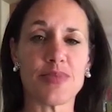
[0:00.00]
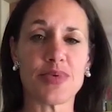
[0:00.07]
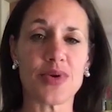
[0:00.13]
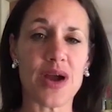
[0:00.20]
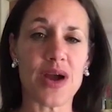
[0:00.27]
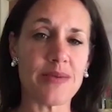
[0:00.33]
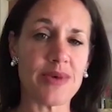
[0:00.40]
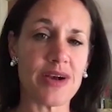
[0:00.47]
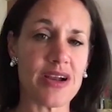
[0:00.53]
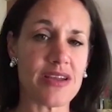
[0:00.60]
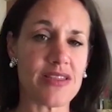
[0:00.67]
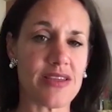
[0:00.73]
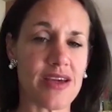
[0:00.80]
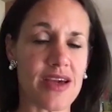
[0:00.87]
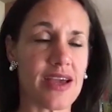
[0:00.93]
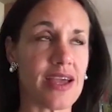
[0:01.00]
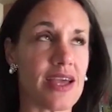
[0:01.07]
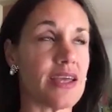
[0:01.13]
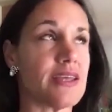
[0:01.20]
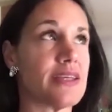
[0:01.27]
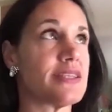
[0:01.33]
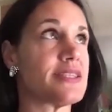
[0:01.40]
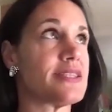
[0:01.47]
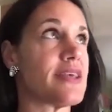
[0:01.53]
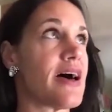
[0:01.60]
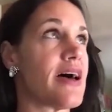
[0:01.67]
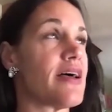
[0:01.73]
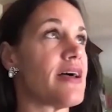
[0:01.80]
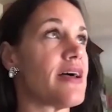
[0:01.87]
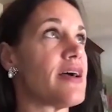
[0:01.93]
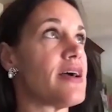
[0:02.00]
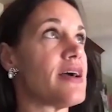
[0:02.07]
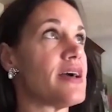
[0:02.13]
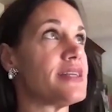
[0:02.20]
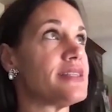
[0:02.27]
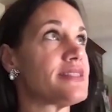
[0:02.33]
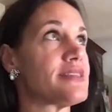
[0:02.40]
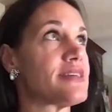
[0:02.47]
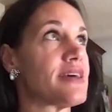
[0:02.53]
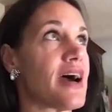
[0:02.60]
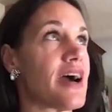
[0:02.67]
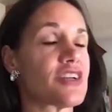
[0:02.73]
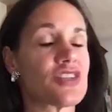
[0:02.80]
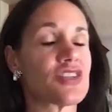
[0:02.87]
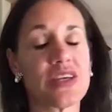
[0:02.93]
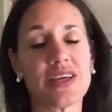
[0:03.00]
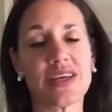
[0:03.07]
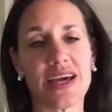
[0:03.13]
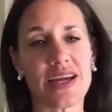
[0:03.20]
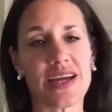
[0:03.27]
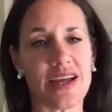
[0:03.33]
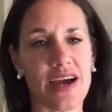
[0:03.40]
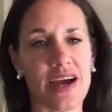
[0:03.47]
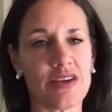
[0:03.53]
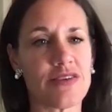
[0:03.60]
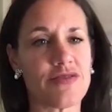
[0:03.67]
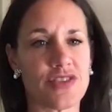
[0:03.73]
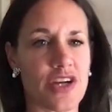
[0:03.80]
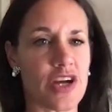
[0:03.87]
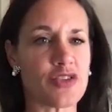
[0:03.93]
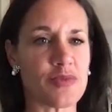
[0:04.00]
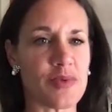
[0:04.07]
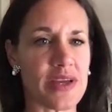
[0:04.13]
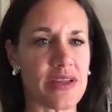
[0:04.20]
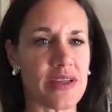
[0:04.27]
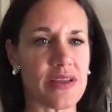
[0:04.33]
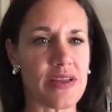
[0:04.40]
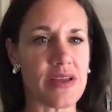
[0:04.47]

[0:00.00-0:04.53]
primary thing is to actually get out of judgment.